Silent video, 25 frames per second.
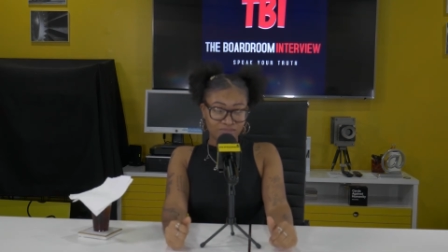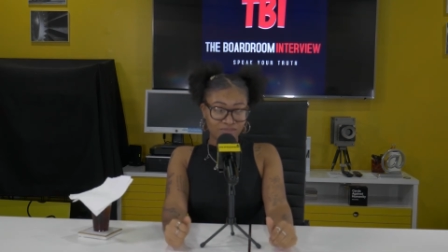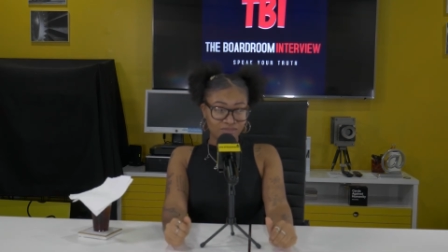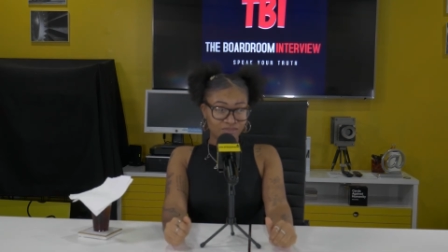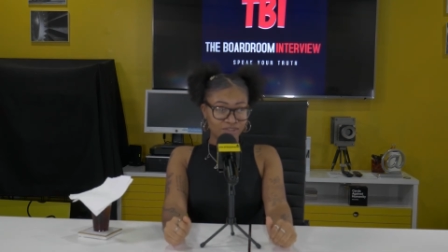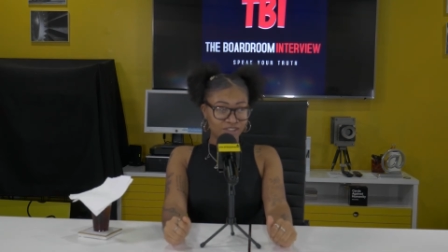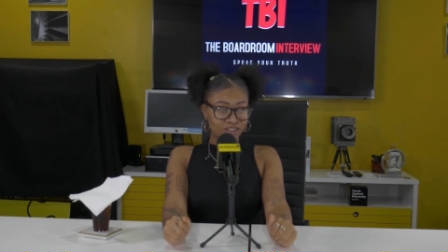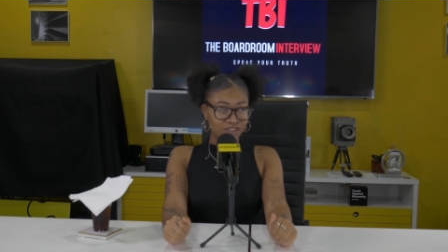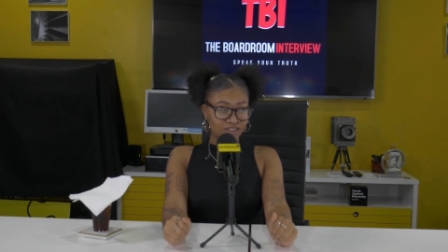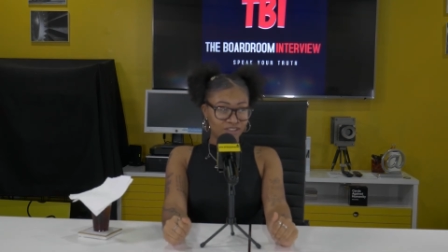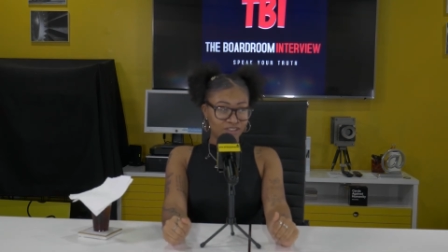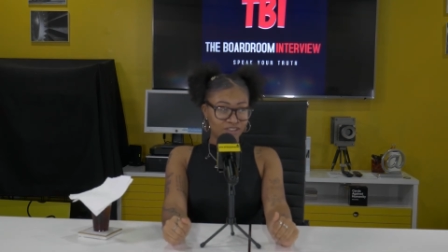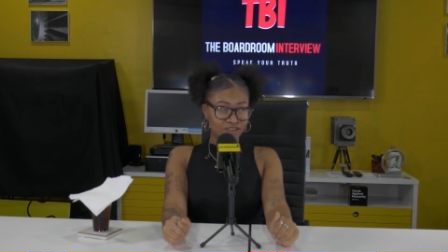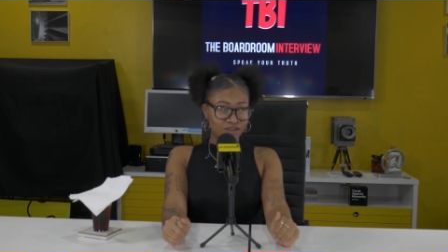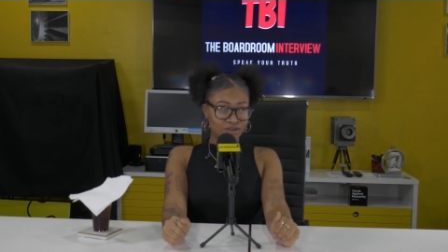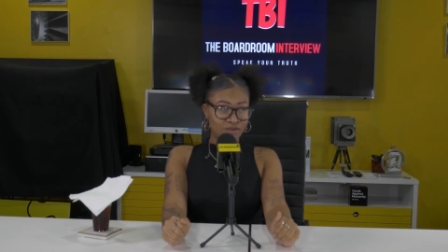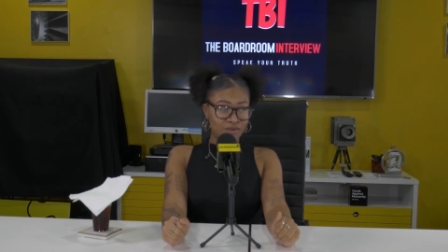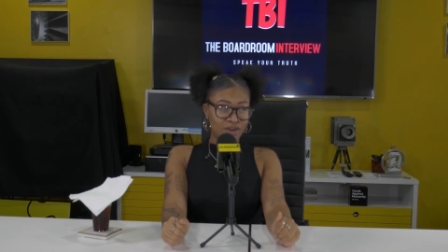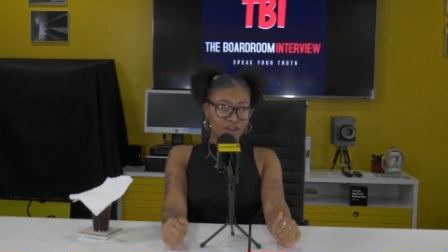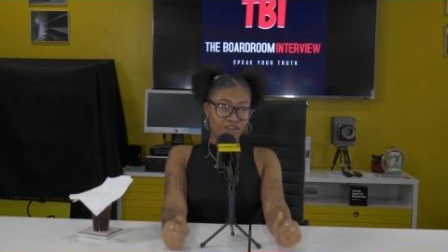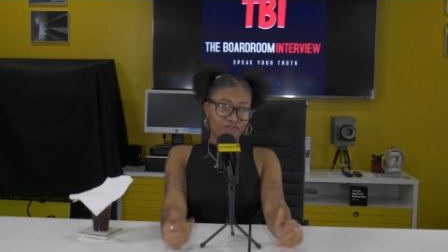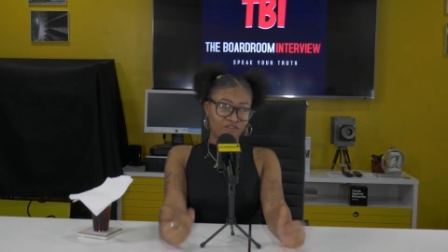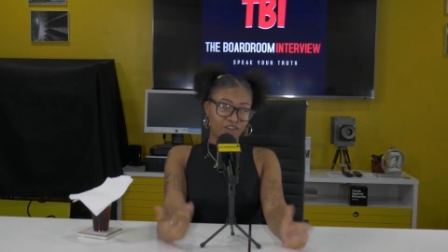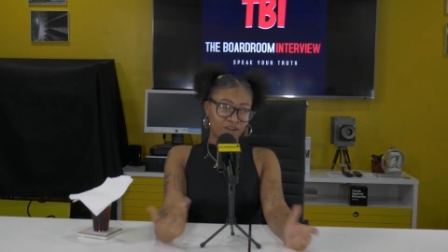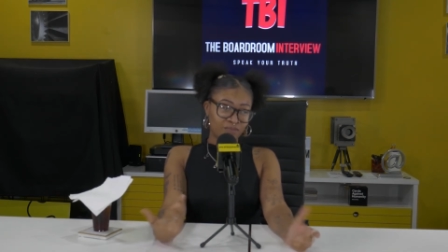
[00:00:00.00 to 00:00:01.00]
Yeah,
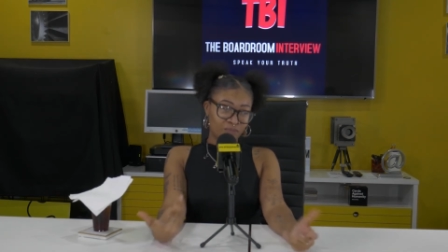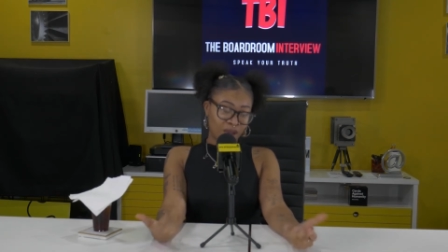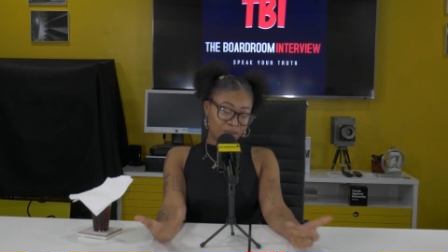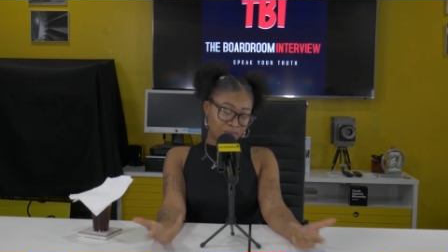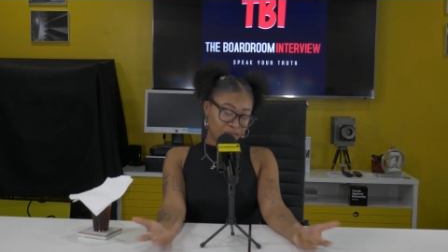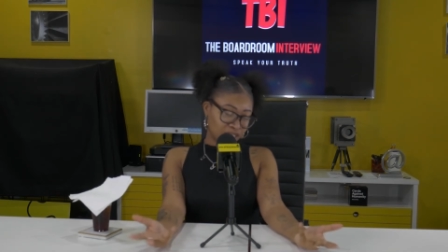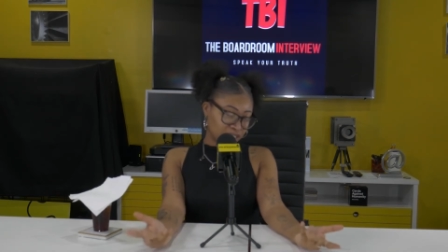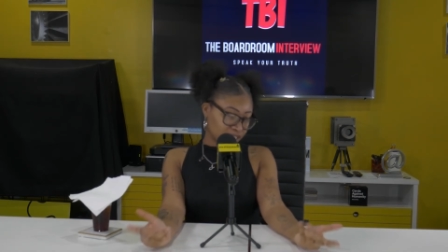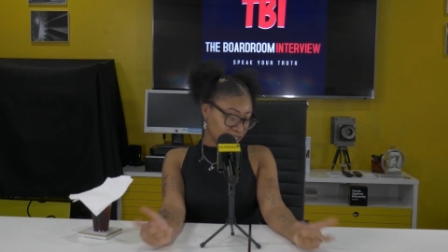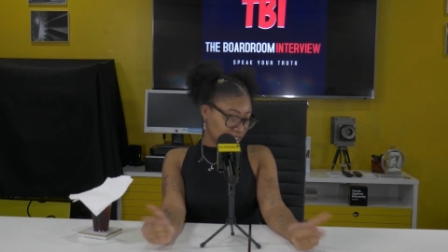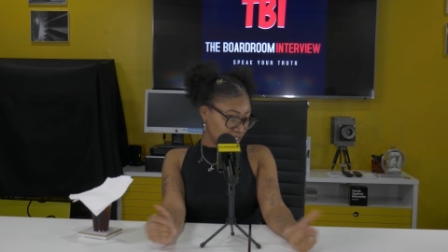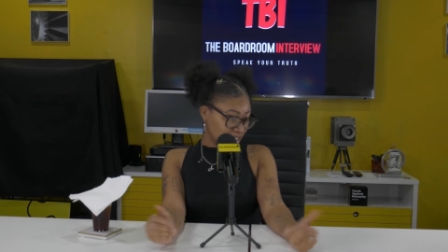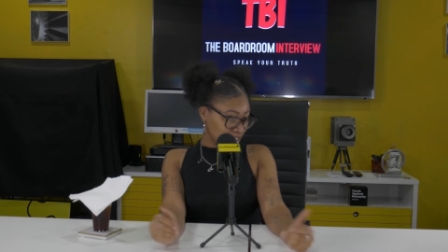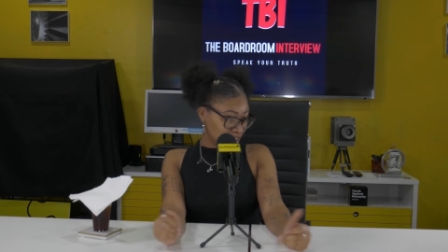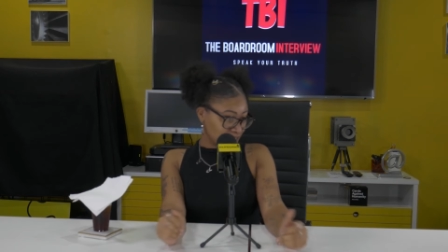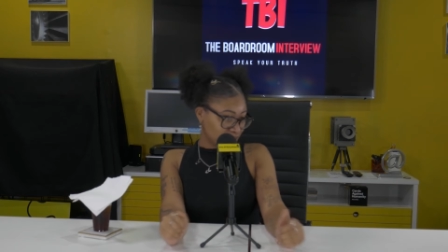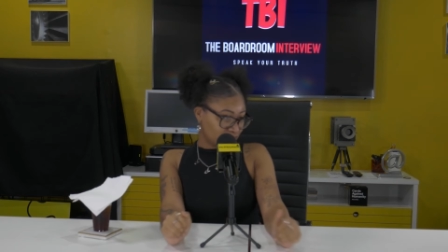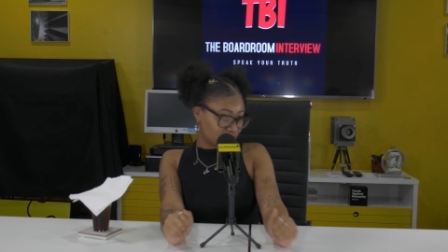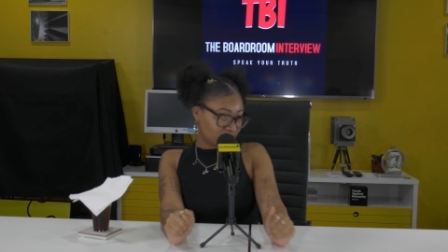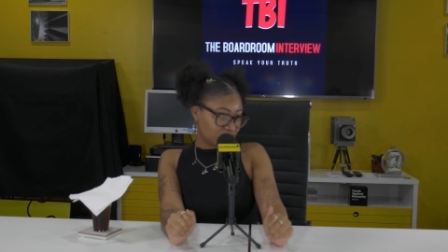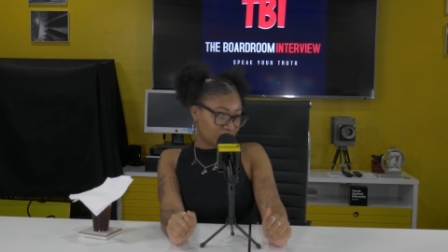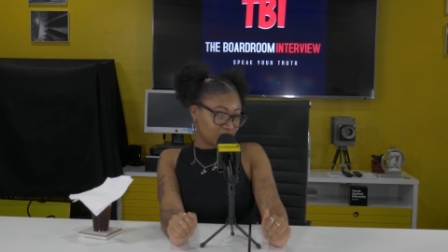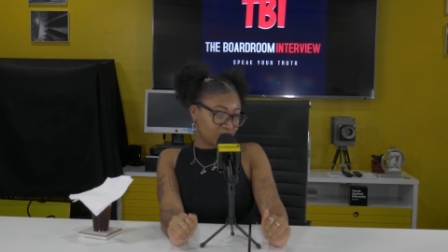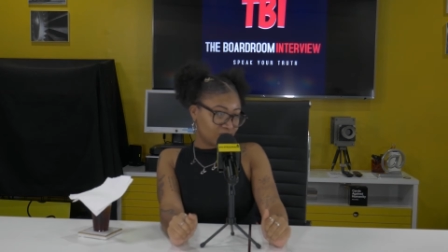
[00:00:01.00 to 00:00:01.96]
and fund my businesses.